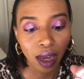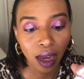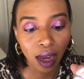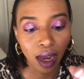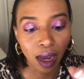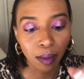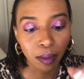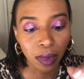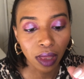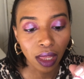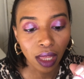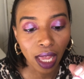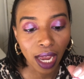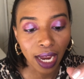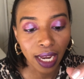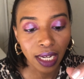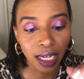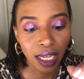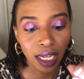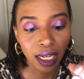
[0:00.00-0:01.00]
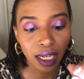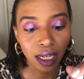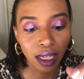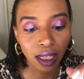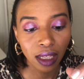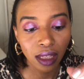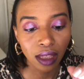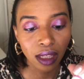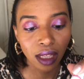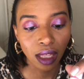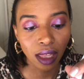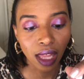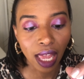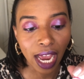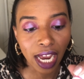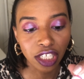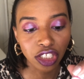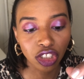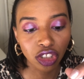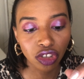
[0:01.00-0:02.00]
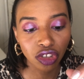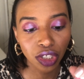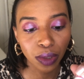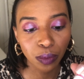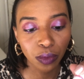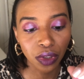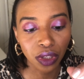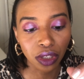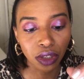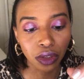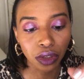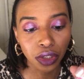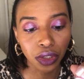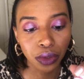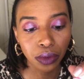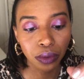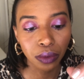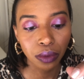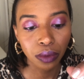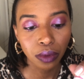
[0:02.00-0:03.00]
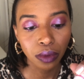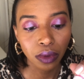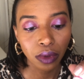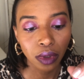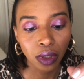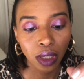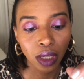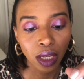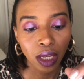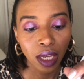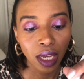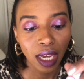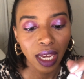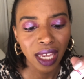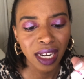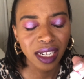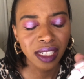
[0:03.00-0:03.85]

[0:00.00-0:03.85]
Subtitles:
I'm lining the lash strip with glue and